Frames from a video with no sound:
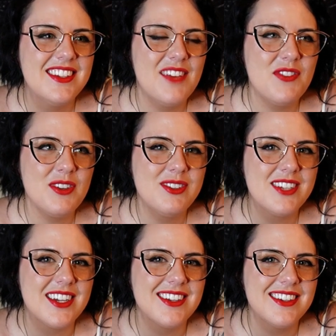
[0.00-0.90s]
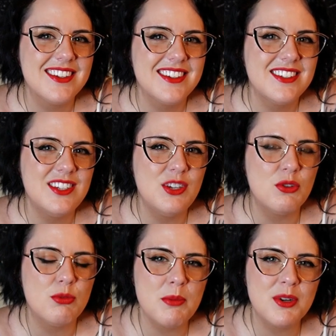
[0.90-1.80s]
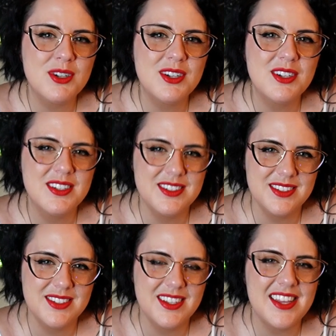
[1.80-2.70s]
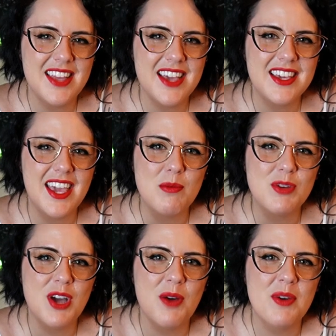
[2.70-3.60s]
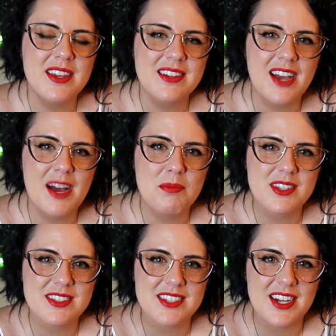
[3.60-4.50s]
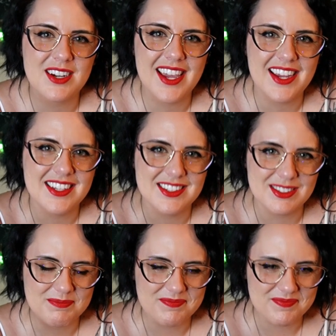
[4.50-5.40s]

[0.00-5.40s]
If you did, do you remember in that game going up the staircase